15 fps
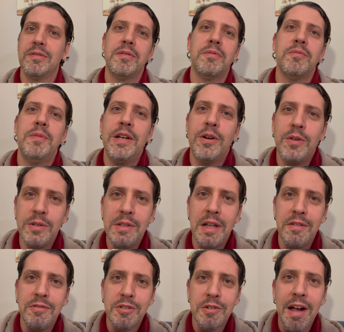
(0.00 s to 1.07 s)
we all
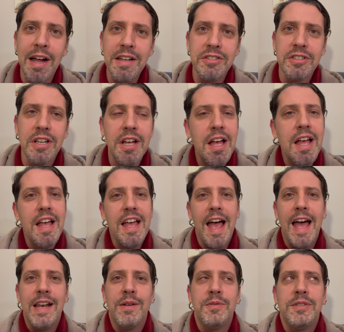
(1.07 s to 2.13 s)
loved Crash.
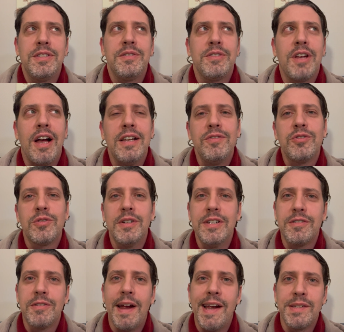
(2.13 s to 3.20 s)
And it was kind of during
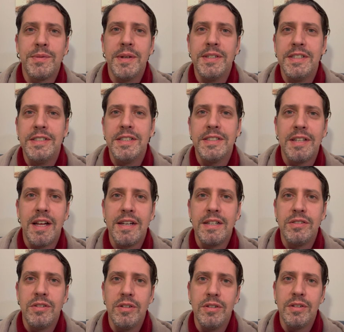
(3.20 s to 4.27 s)
Crash where she decided
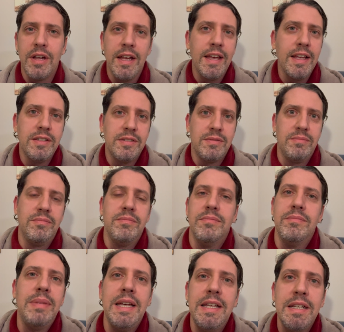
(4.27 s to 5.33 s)
to, I guess,
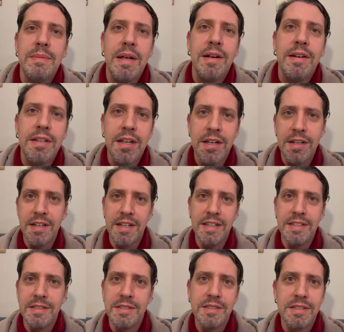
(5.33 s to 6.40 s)
be in America
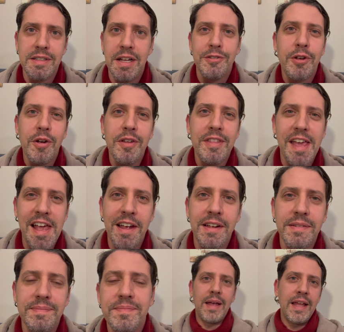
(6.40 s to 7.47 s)
and go there.
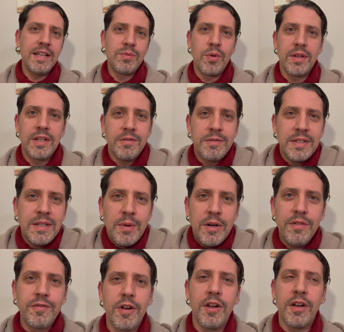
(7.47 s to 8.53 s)
And it's worked out really well
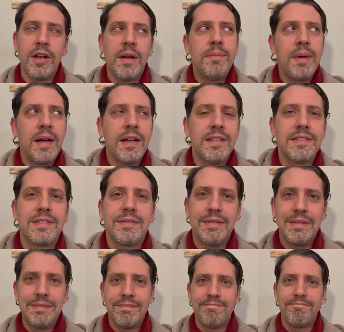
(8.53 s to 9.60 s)
for her, but
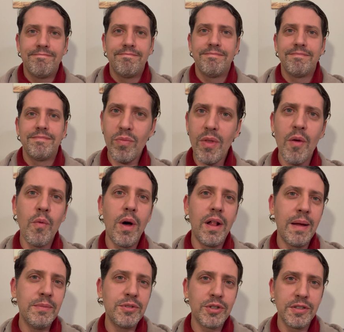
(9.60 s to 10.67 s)
while
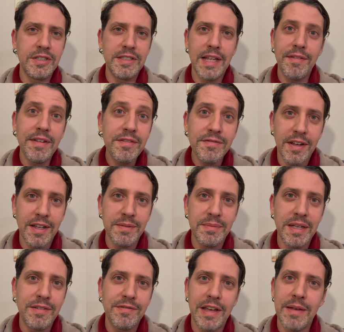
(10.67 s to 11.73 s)
I'm sure she's having fun
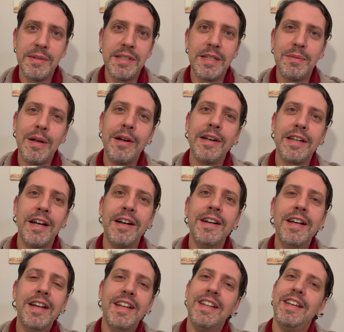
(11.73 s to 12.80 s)
being famous in America,
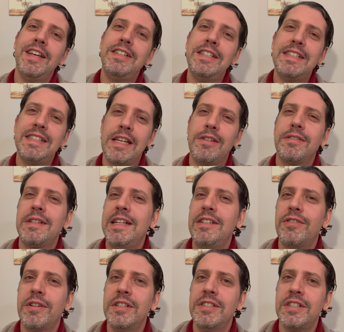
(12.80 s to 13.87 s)
is she secretly
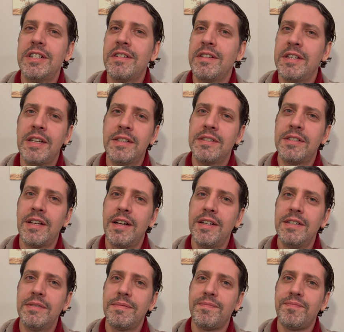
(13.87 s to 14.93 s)
cringing on the inside?